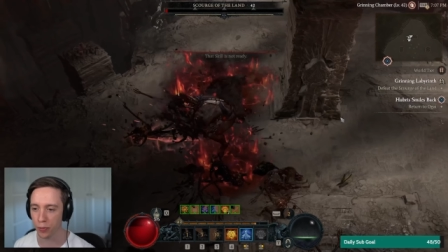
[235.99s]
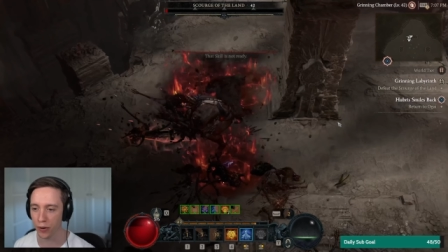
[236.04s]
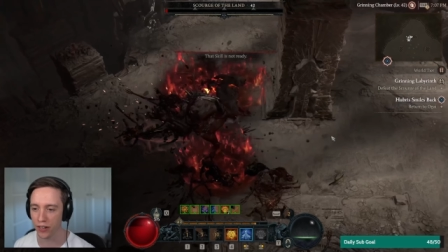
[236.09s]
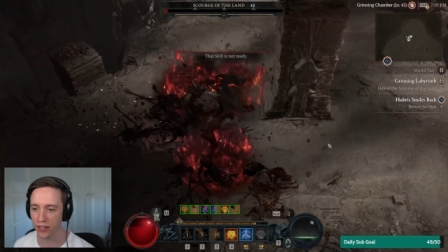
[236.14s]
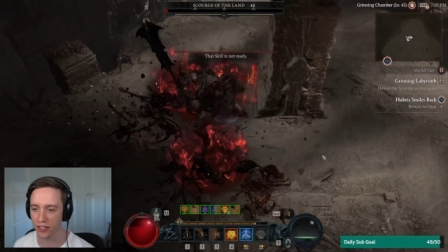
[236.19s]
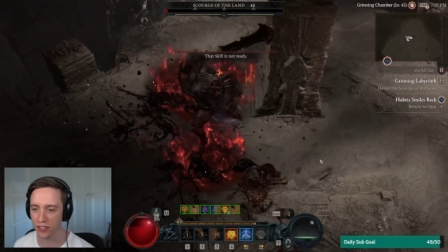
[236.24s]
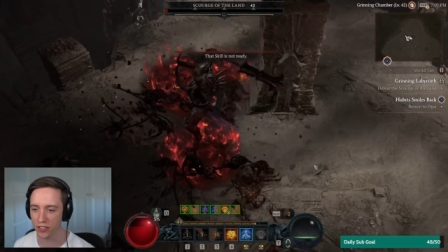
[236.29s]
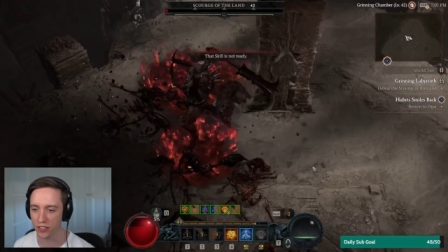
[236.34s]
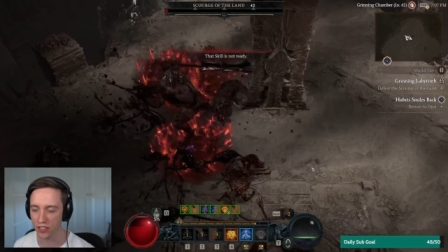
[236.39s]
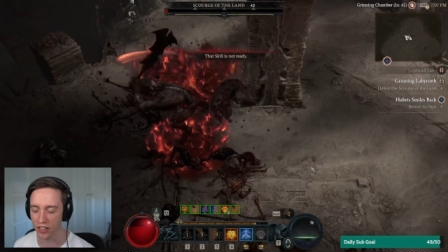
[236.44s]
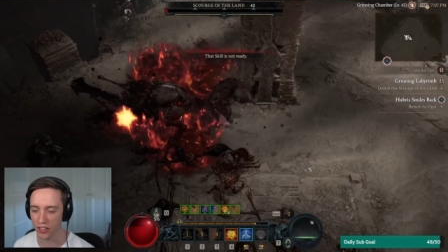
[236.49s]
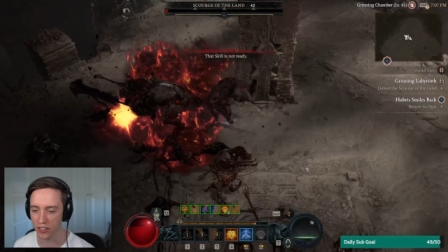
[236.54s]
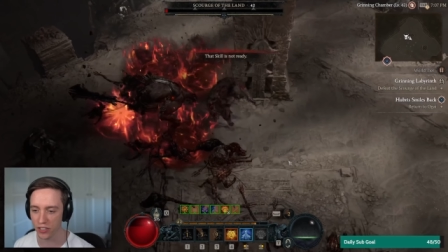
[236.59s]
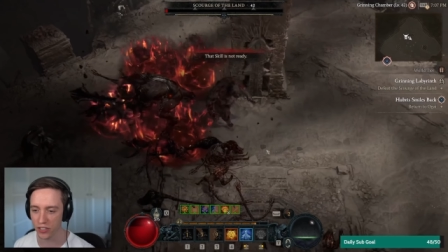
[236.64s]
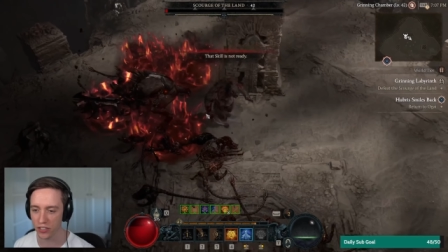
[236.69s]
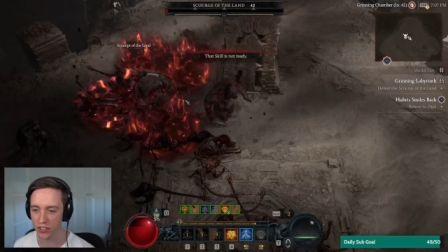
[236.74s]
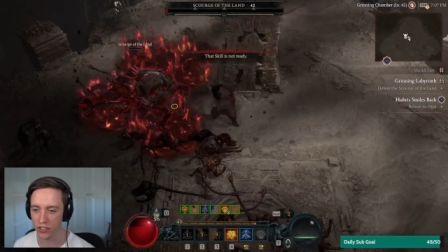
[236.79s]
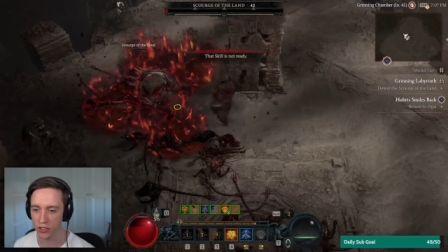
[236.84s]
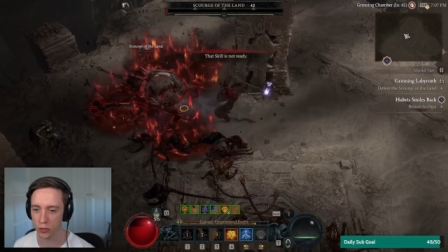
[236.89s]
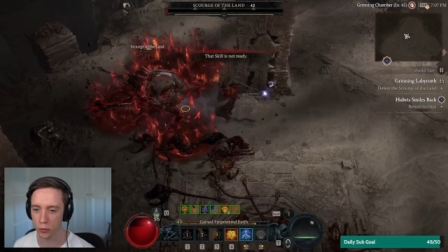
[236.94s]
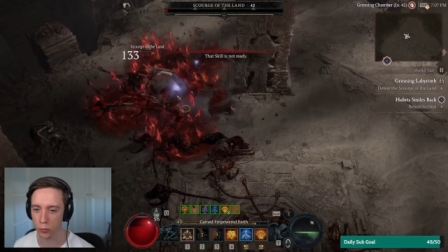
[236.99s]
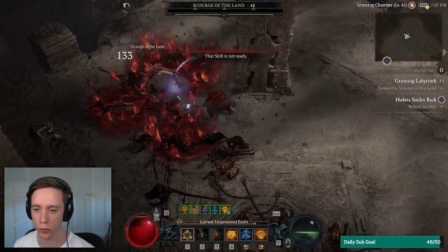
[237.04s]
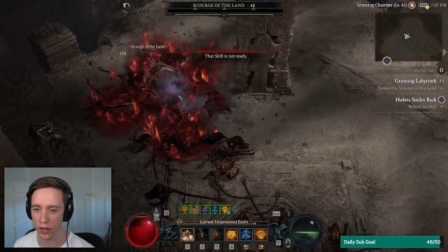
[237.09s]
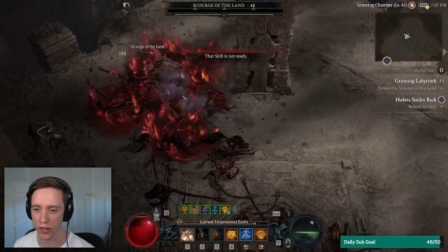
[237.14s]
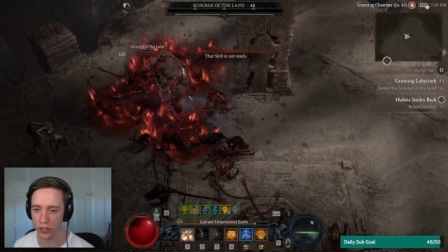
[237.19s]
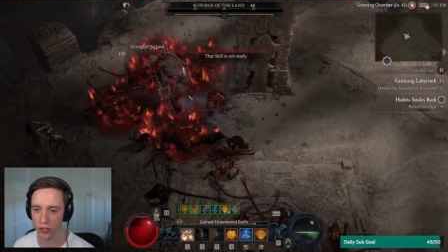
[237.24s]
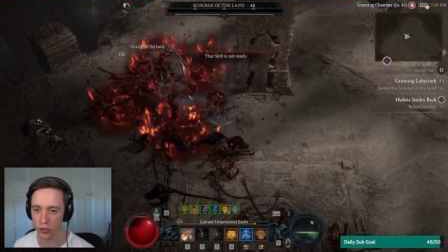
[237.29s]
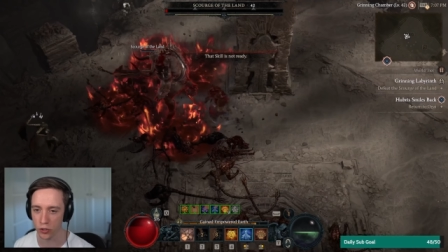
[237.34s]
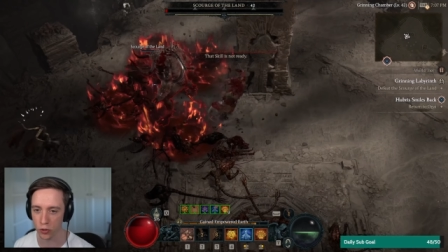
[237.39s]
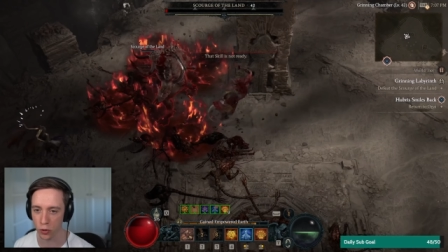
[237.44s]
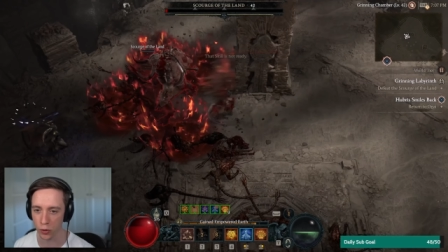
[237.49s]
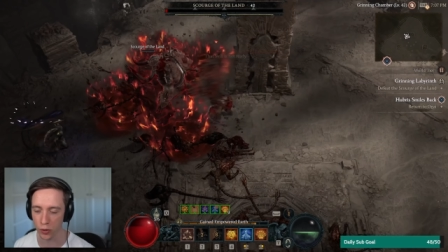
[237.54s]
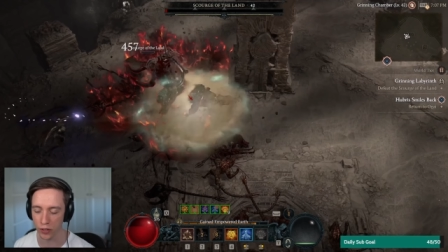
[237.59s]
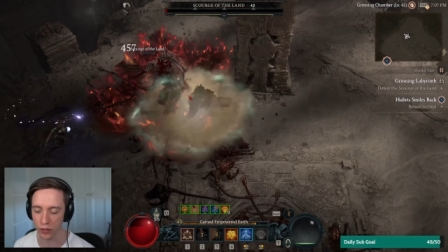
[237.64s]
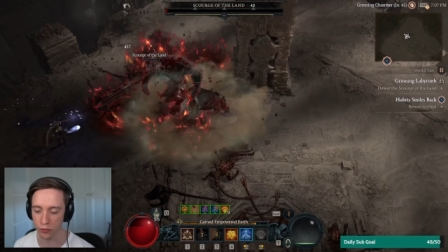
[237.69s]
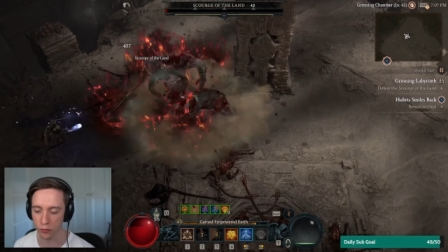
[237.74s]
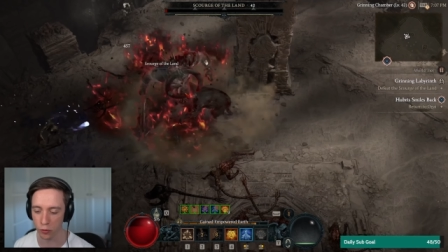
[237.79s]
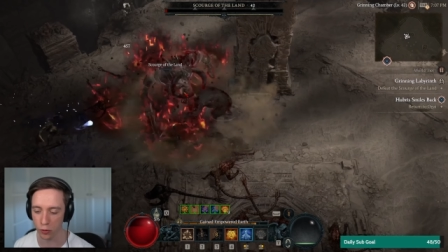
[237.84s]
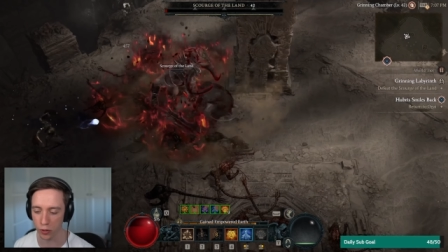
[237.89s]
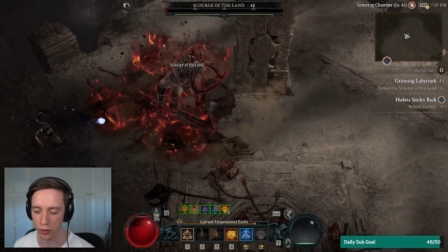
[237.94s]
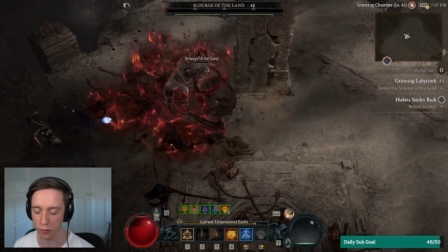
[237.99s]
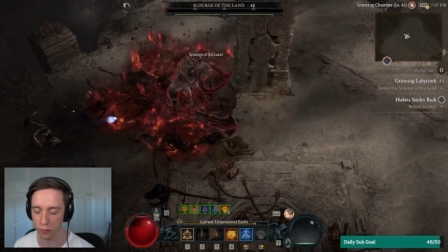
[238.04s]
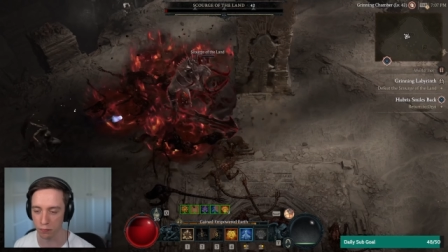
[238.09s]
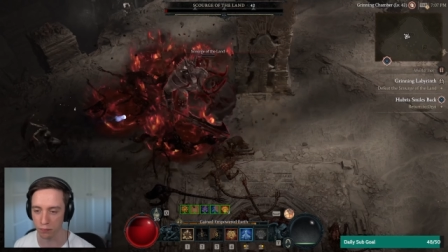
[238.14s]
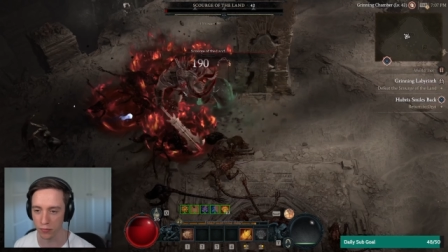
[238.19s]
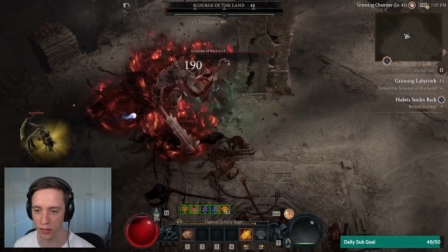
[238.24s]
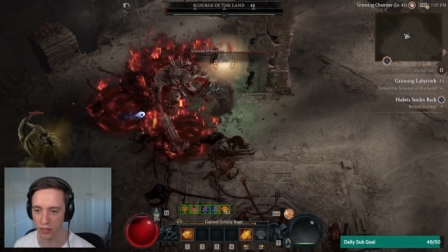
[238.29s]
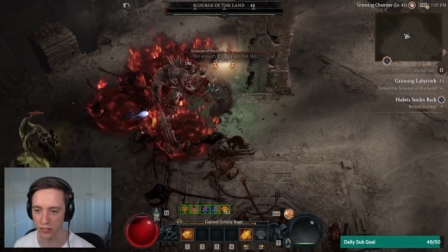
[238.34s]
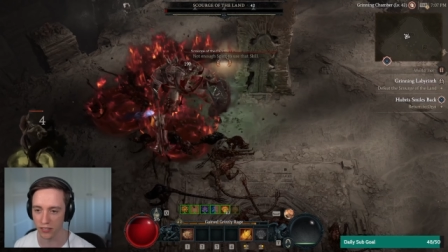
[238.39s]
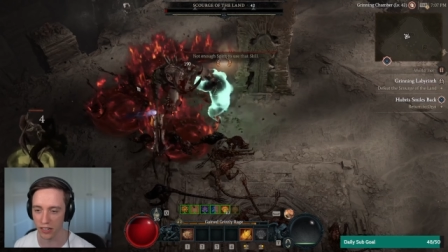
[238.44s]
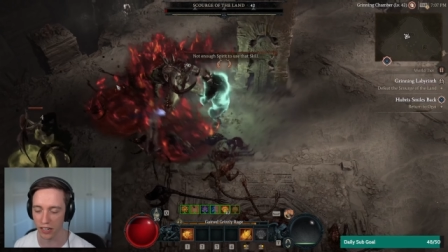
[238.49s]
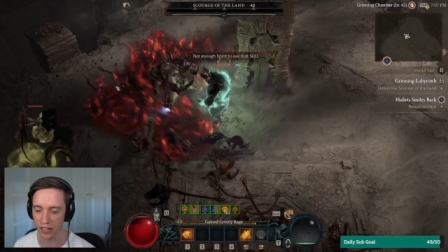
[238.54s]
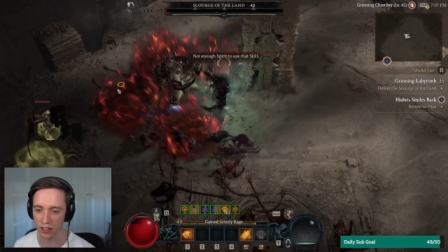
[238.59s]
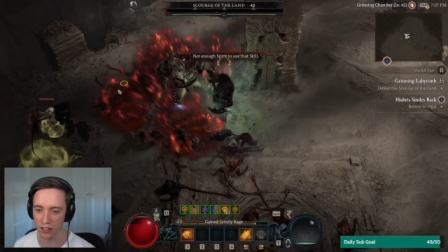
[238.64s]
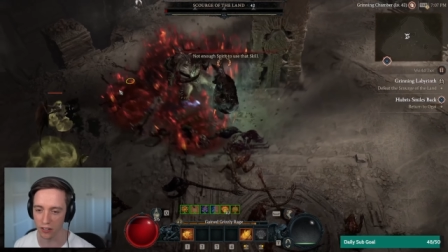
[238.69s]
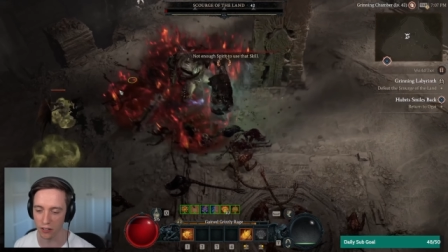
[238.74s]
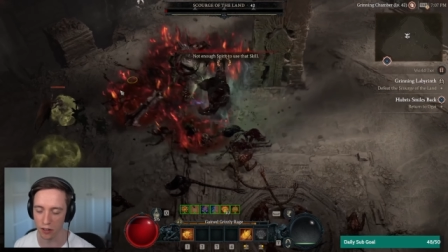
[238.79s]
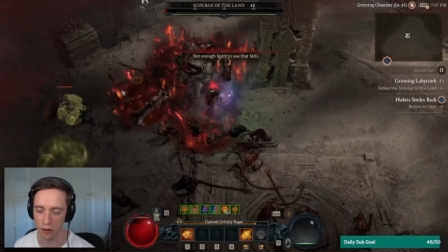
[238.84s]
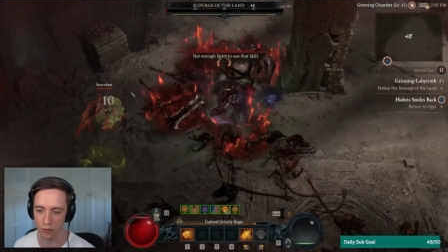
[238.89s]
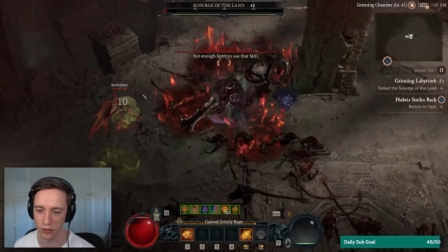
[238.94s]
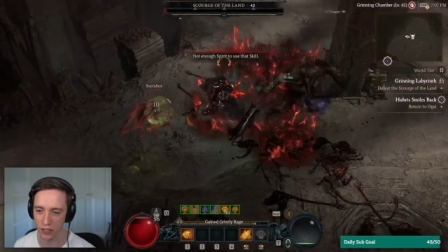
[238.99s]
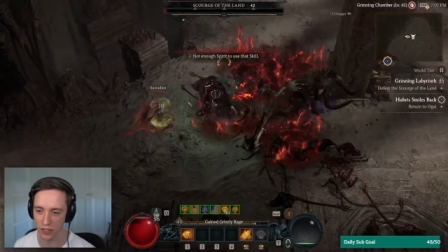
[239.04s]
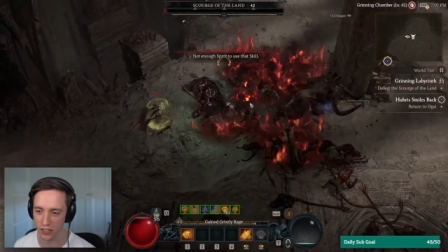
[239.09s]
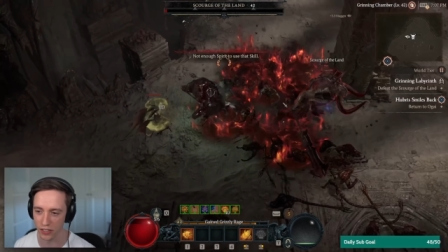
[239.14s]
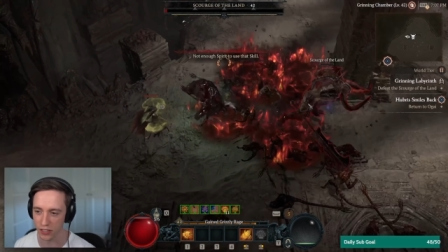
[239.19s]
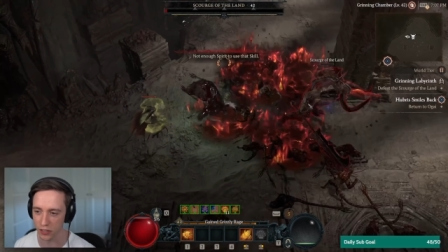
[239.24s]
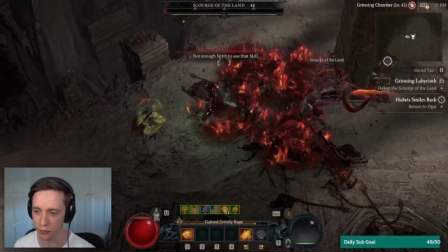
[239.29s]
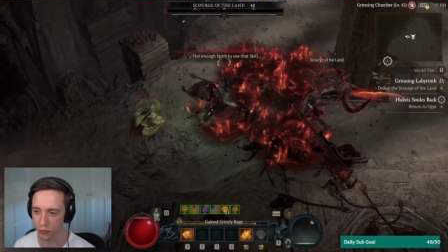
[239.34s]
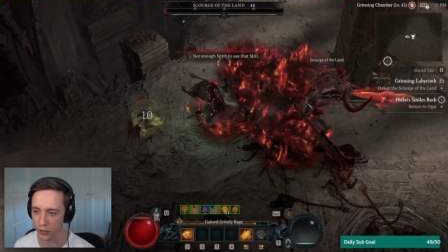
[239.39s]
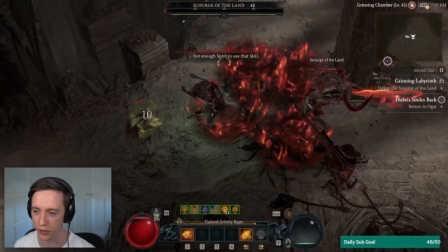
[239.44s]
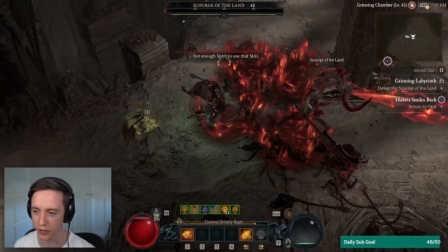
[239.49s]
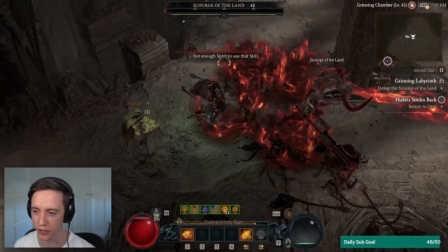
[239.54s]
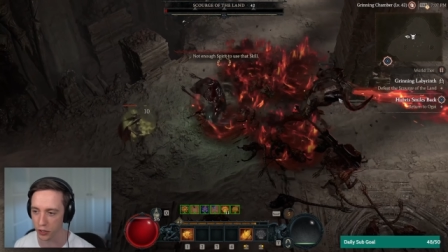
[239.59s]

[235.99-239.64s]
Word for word: Brandon Sanderson to write a story for, like, obviously that's very